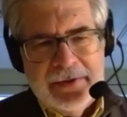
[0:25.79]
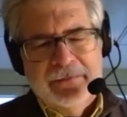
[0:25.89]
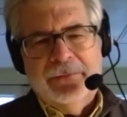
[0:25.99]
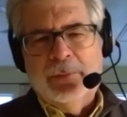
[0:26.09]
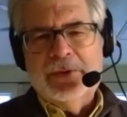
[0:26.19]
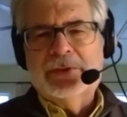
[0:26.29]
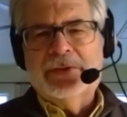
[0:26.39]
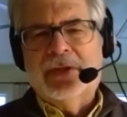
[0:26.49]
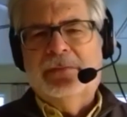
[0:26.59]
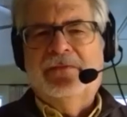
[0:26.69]
if was there
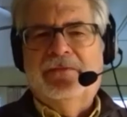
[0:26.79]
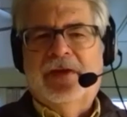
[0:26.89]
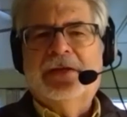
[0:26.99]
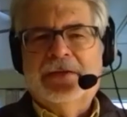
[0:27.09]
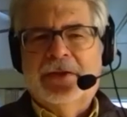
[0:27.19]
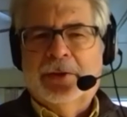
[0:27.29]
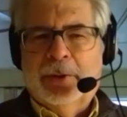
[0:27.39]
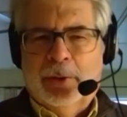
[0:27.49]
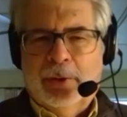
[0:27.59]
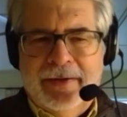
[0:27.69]
some event that
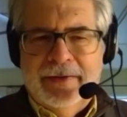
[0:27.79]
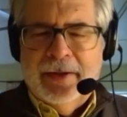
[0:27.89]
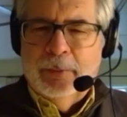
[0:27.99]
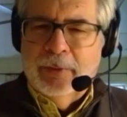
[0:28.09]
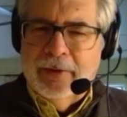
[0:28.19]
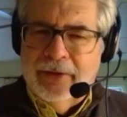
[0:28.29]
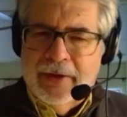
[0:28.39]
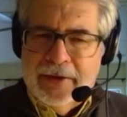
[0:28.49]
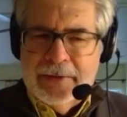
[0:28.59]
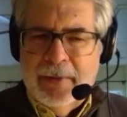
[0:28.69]
occurred that I really
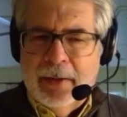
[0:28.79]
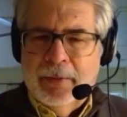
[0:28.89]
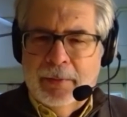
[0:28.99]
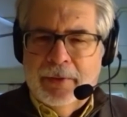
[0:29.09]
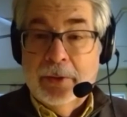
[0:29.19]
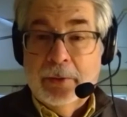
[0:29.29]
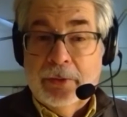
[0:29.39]
think is memorable?